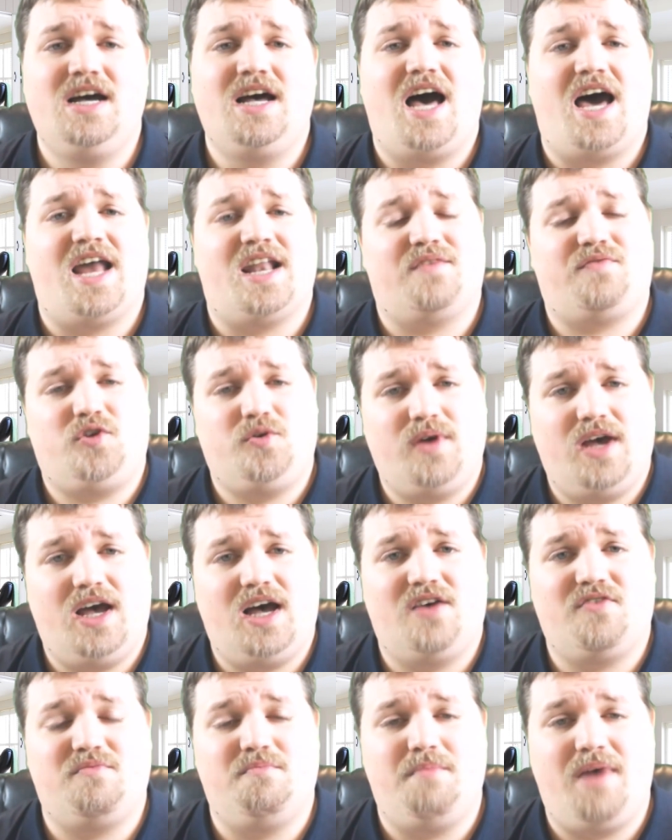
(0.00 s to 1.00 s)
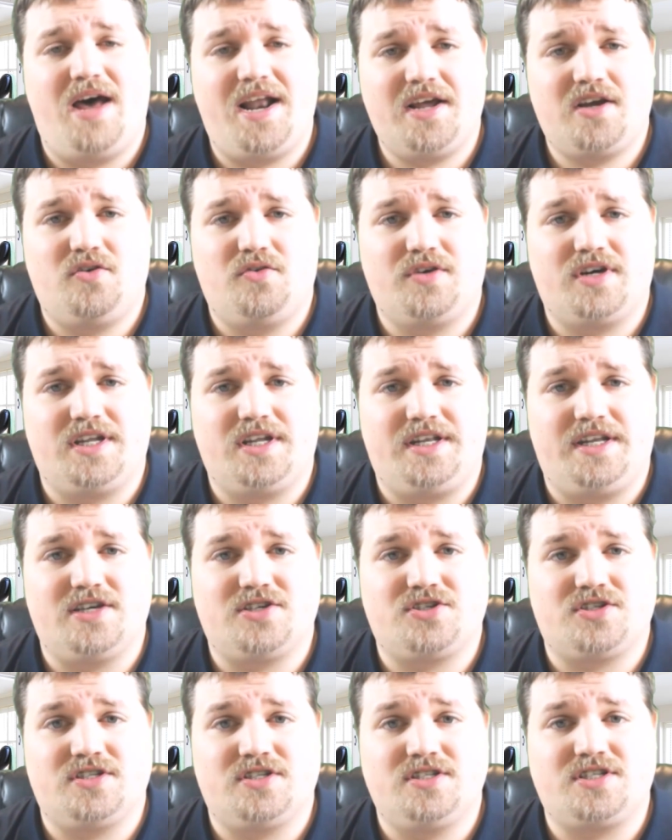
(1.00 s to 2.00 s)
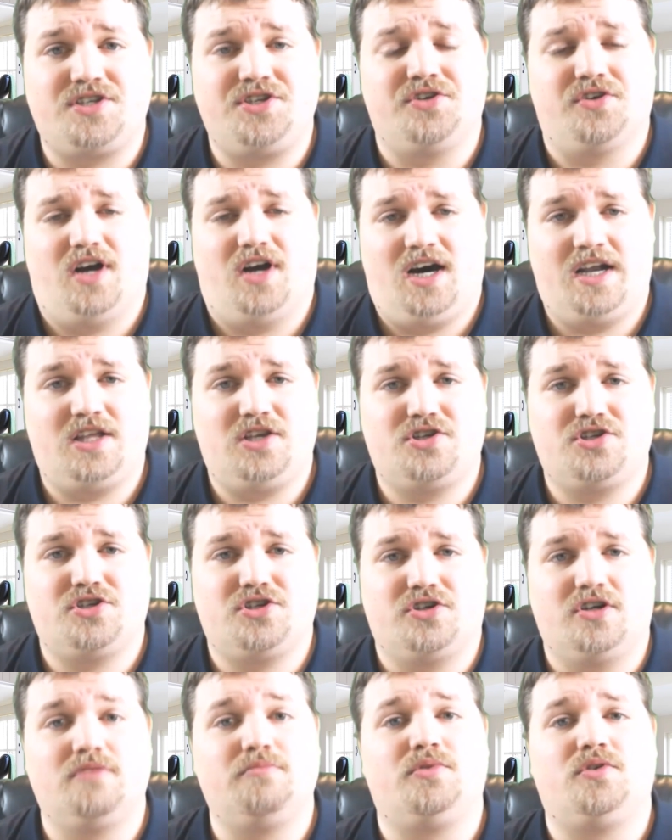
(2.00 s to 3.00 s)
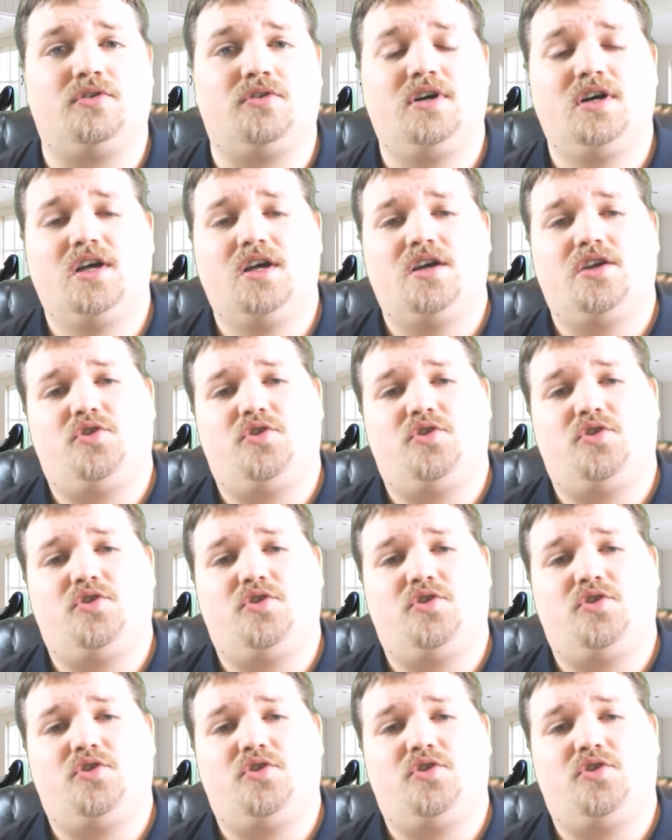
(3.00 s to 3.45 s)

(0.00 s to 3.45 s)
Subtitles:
And if you have medical conditions and you're uninsurable,